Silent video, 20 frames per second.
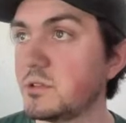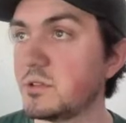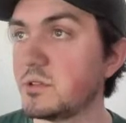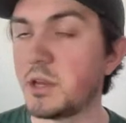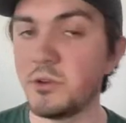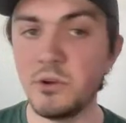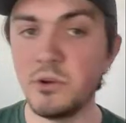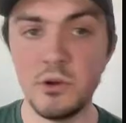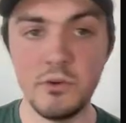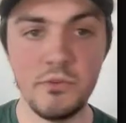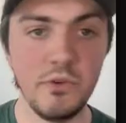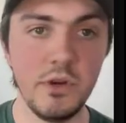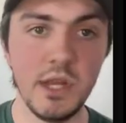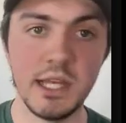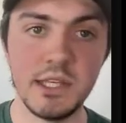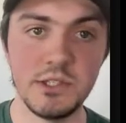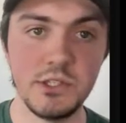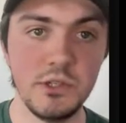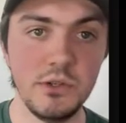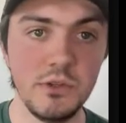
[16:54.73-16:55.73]
So I don't know if you
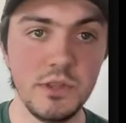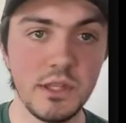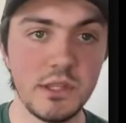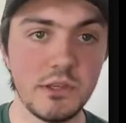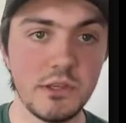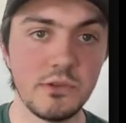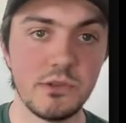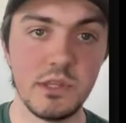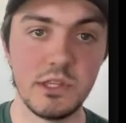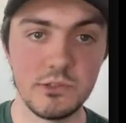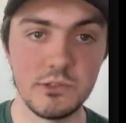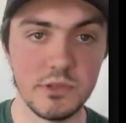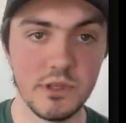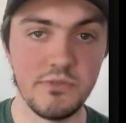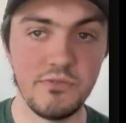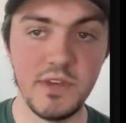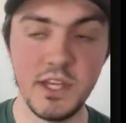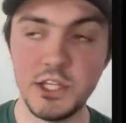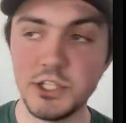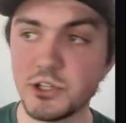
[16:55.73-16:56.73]
guys knew that this was
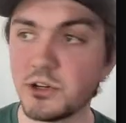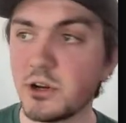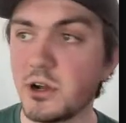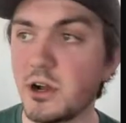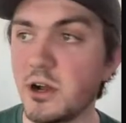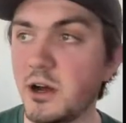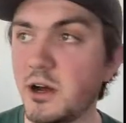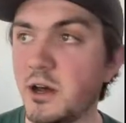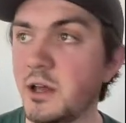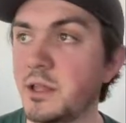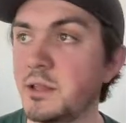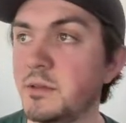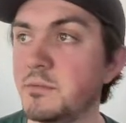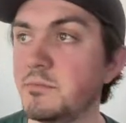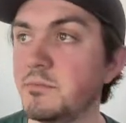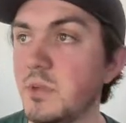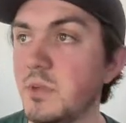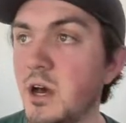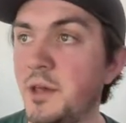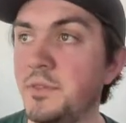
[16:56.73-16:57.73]
a feature
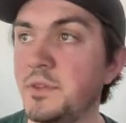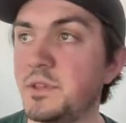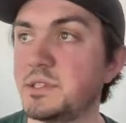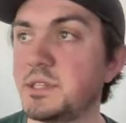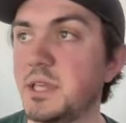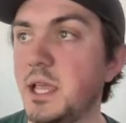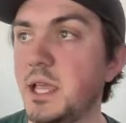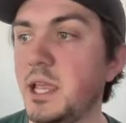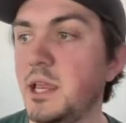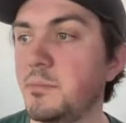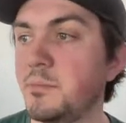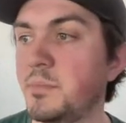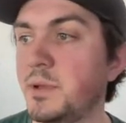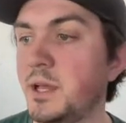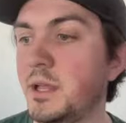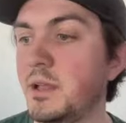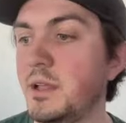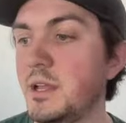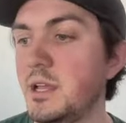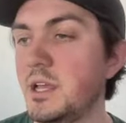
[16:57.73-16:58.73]
on the site,
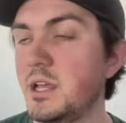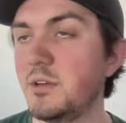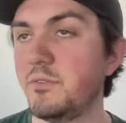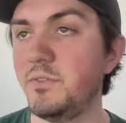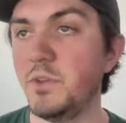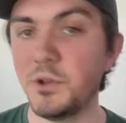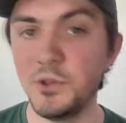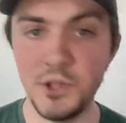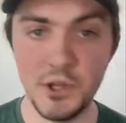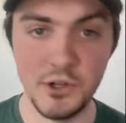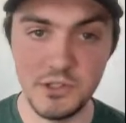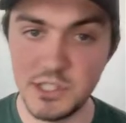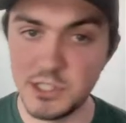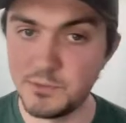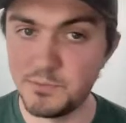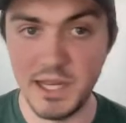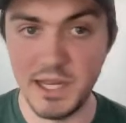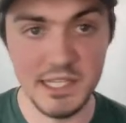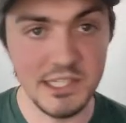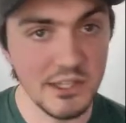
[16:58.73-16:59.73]
but field notes
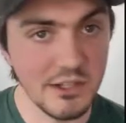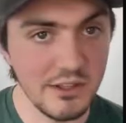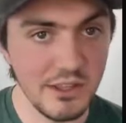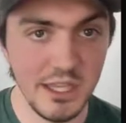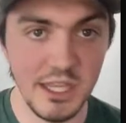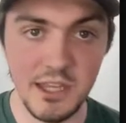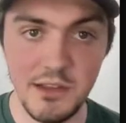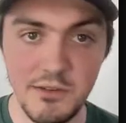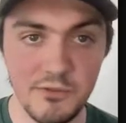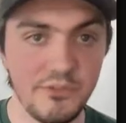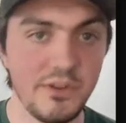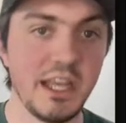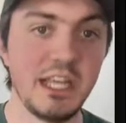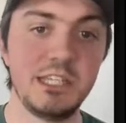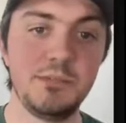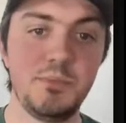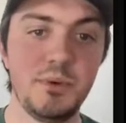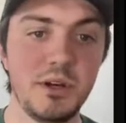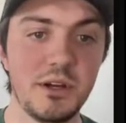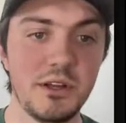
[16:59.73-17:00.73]
is basically
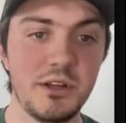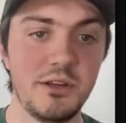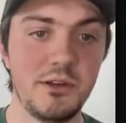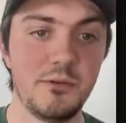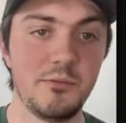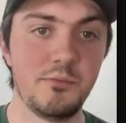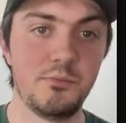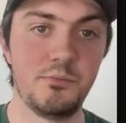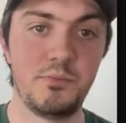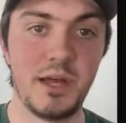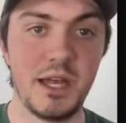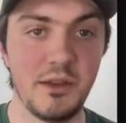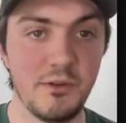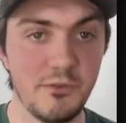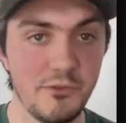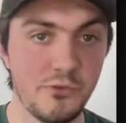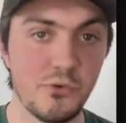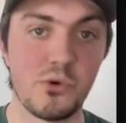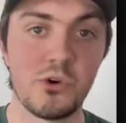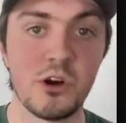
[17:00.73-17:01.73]
Facebook, but
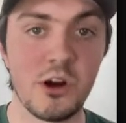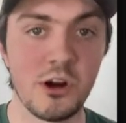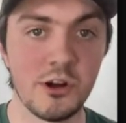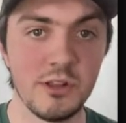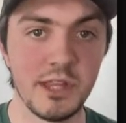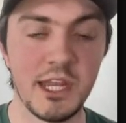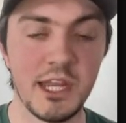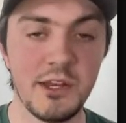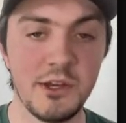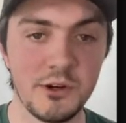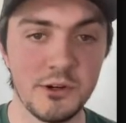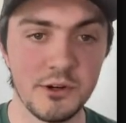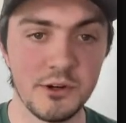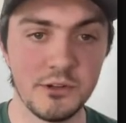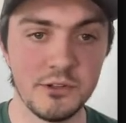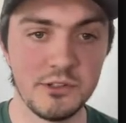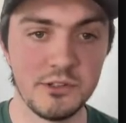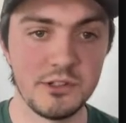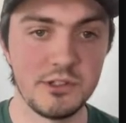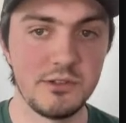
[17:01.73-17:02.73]
for our
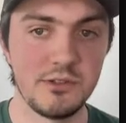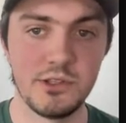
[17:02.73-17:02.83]
landowners.